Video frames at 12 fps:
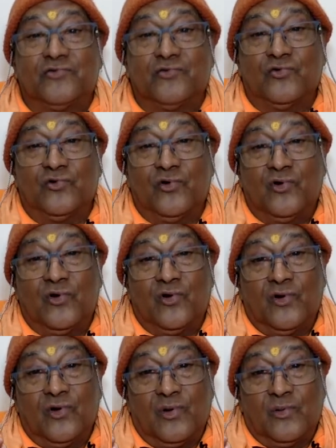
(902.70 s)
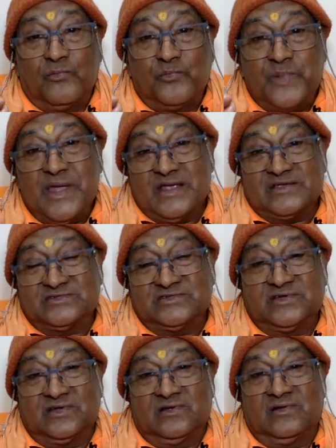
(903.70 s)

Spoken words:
to peace.